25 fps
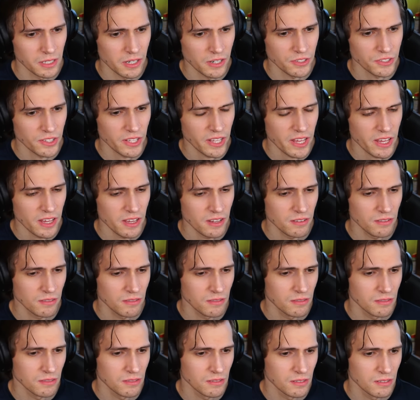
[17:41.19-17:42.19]
There's the
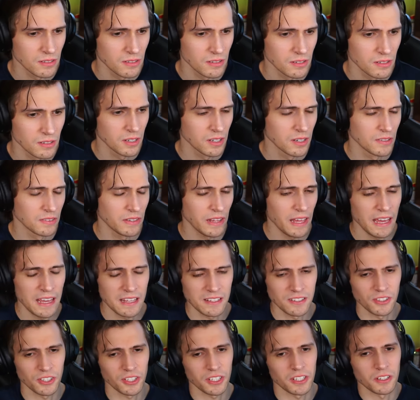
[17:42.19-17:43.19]
head. The
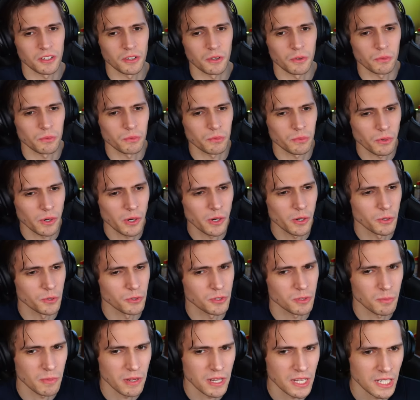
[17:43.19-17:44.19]
head's looking
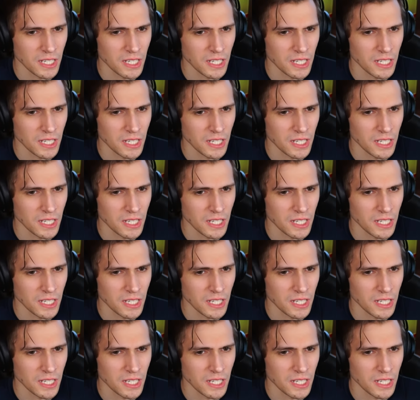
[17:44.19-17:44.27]
gross,